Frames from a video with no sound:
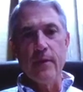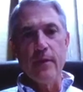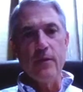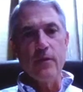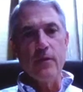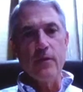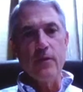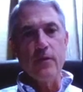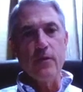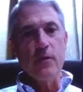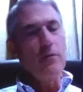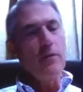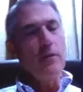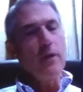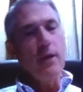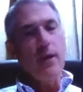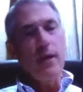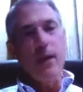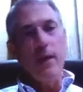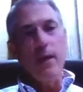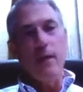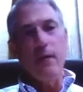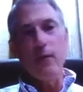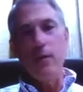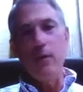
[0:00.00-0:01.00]
So
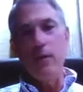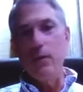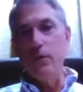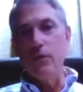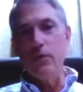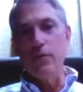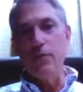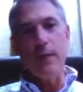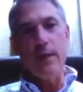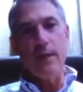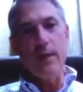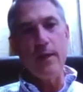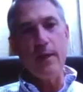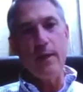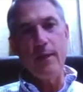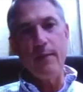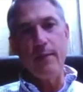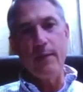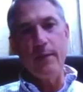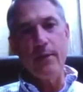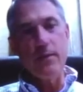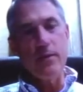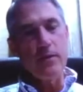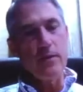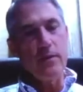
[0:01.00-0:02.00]
I'll close my
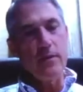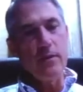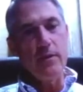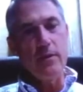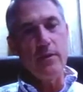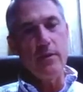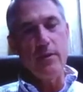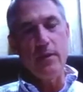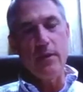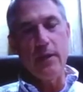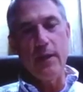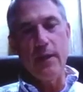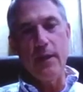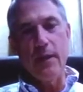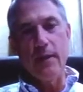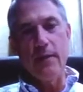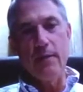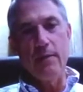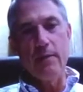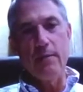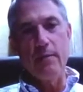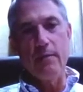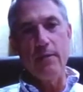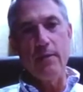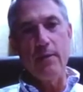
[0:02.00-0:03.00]
comments and
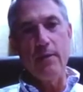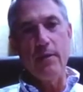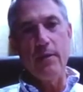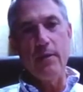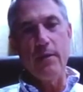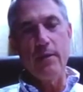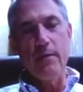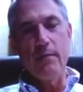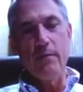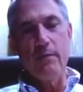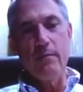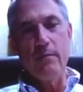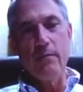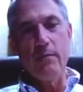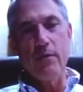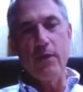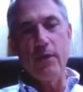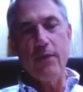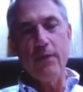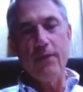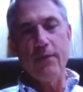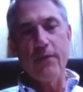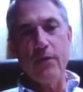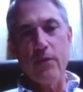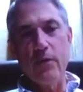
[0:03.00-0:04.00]
then
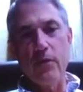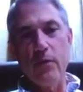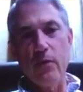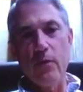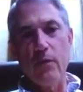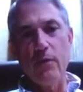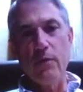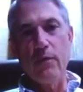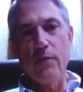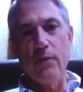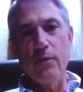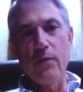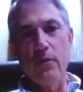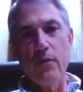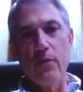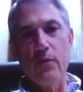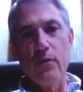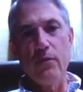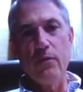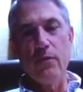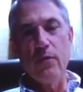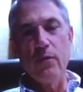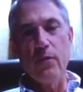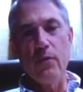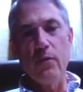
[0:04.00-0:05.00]
Jeff, turn it over to
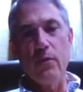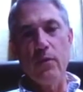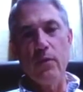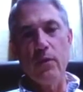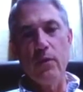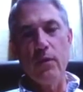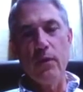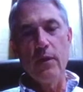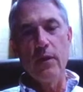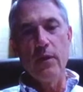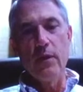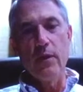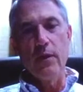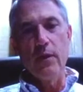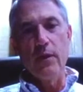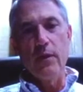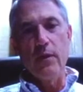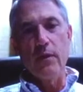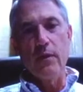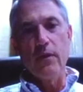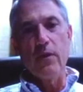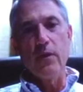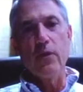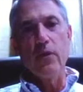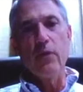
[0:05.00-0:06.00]
you for
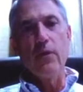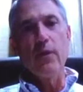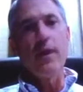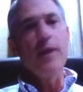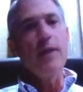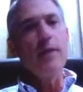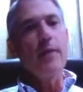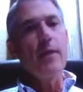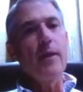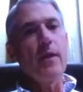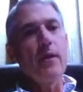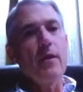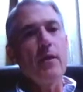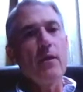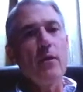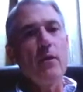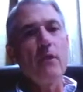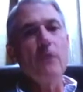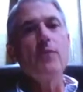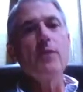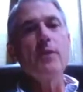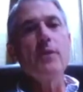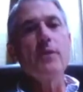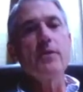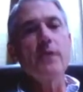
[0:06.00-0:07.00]
the Q&A. But I'll
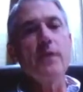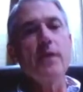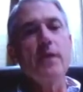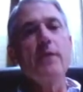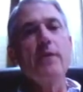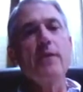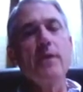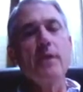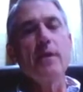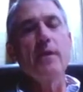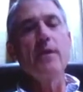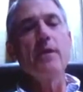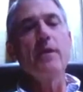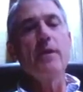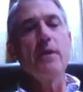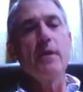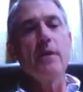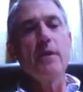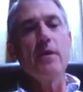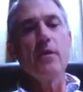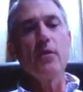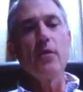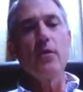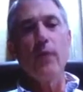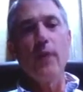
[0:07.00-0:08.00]
close by saying,
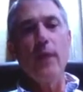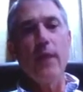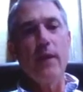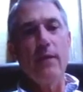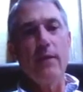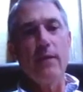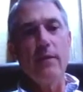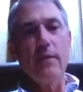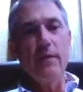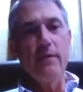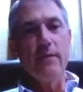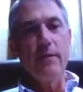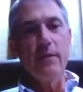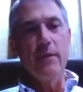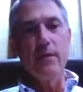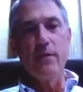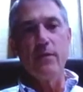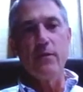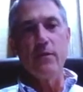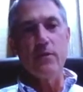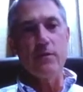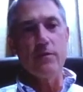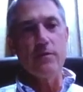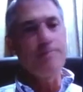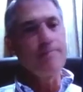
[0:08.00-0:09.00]
the reality of it
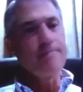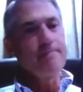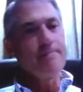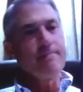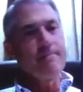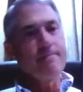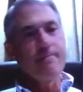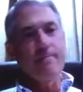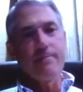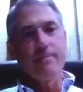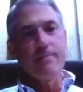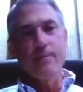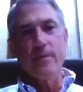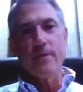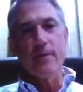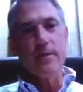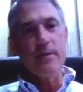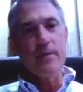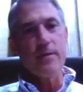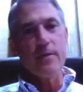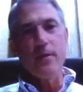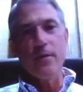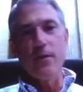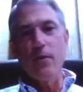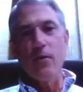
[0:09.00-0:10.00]
is,
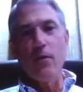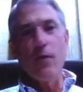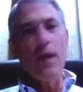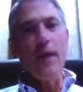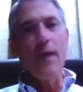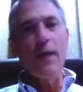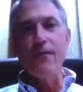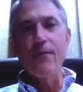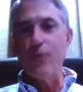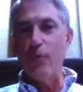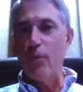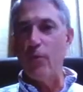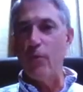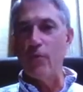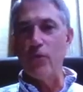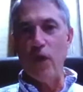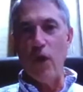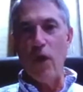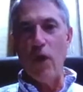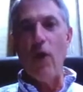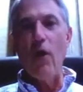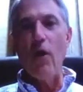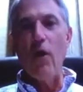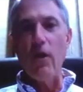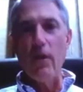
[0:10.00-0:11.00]
life throws
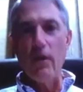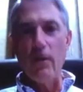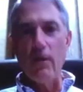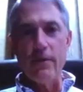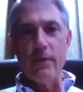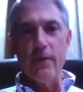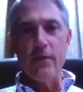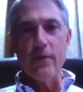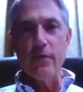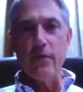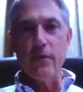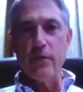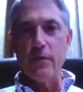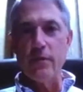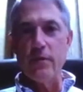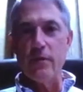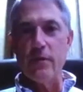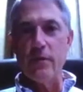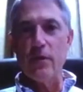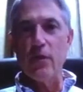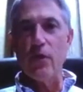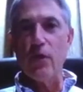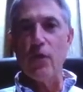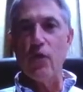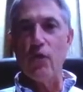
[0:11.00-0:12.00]
all of us
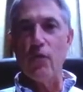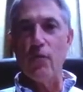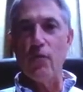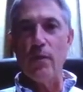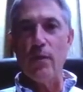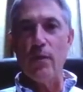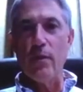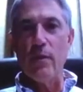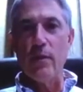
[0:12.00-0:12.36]
a curveball.